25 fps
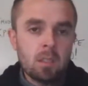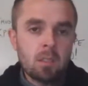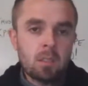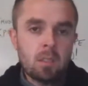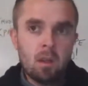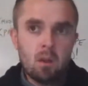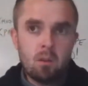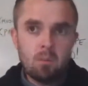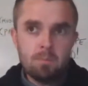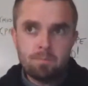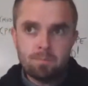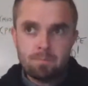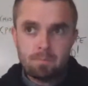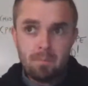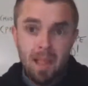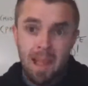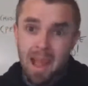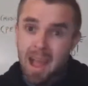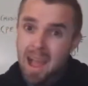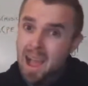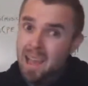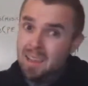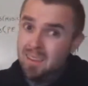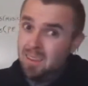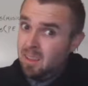So
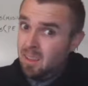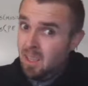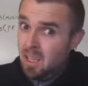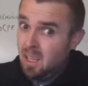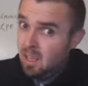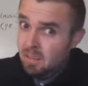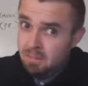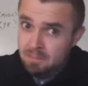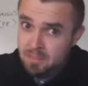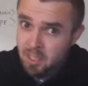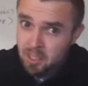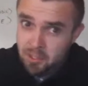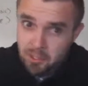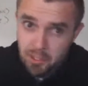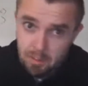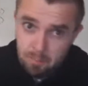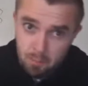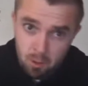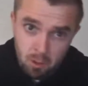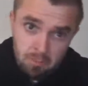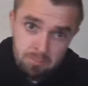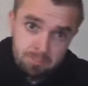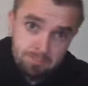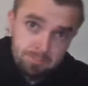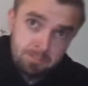I love
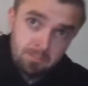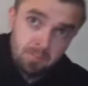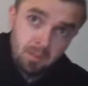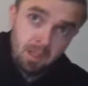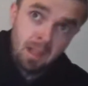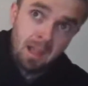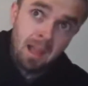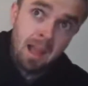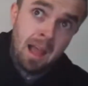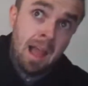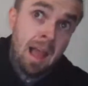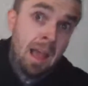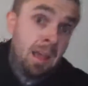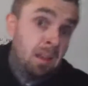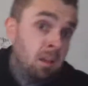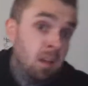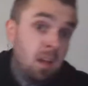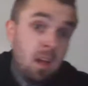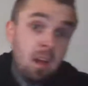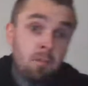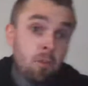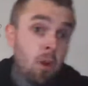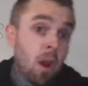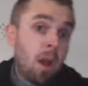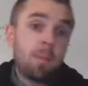DJ Moore. I
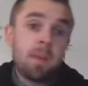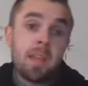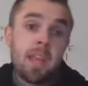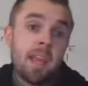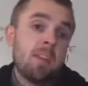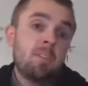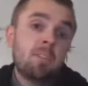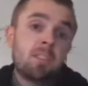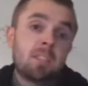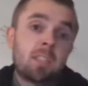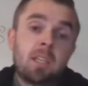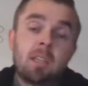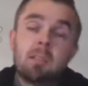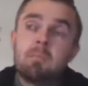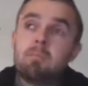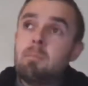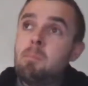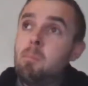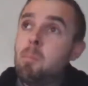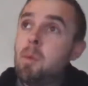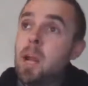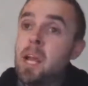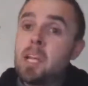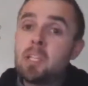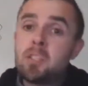love Robbie Anderson,
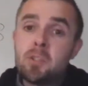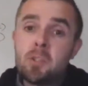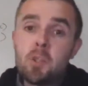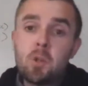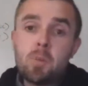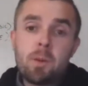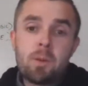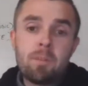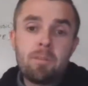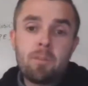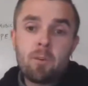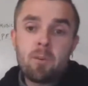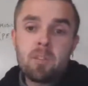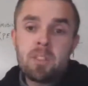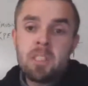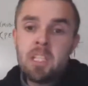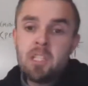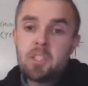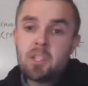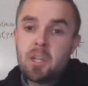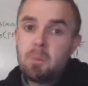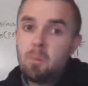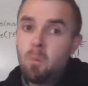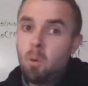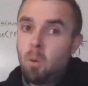but I do prefer
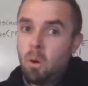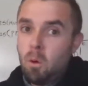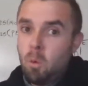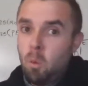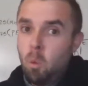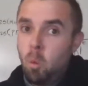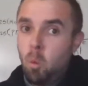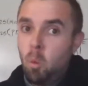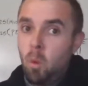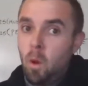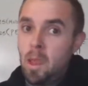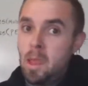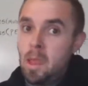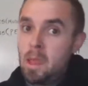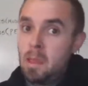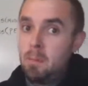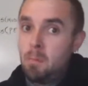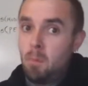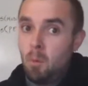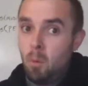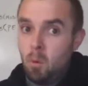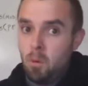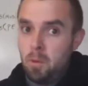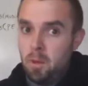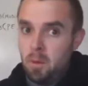DJ Moore
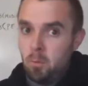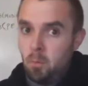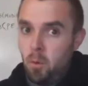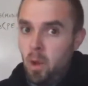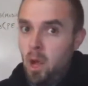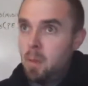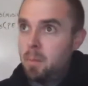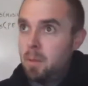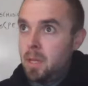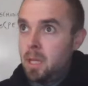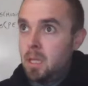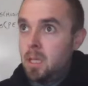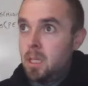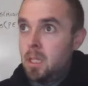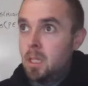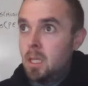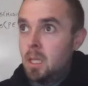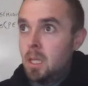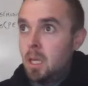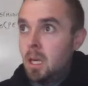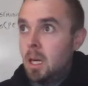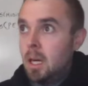way more than Robbie.